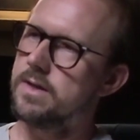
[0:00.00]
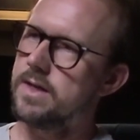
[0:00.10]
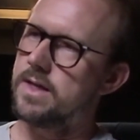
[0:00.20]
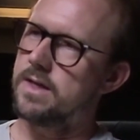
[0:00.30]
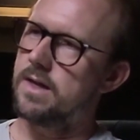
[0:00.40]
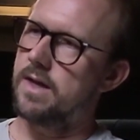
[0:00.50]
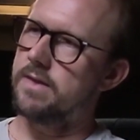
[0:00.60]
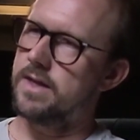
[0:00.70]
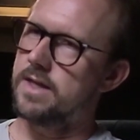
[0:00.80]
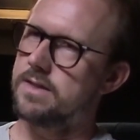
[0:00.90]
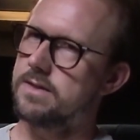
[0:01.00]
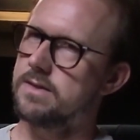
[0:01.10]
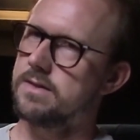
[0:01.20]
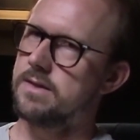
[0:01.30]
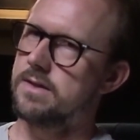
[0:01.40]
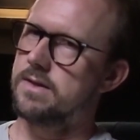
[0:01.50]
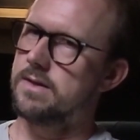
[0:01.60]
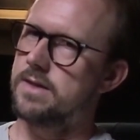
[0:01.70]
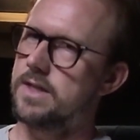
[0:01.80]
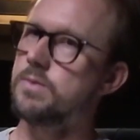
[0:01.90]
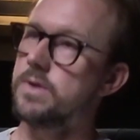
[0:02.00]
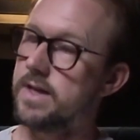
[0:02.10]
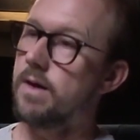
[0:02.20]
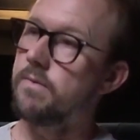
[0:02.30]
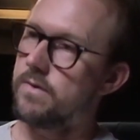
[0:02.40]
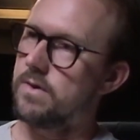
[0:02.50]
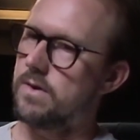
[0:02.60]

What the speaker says: and I think it's really helpful.